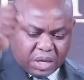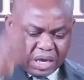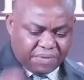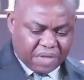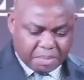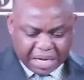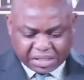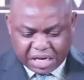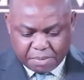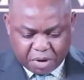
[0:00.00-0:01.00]
in the
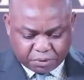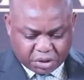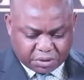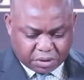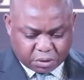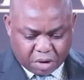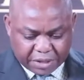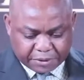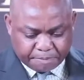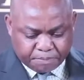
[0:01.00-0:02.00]
mighty name of Jesus
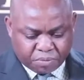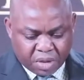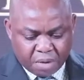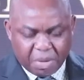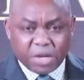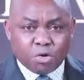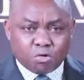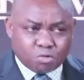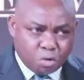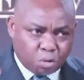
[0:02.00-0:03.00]
Christ. May you
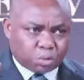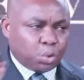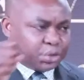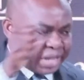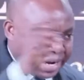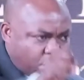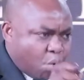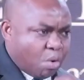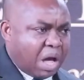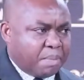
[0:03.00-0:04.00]
grow to say
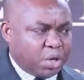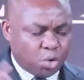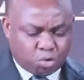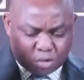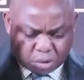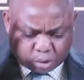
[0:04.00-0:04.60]
no, and may you grow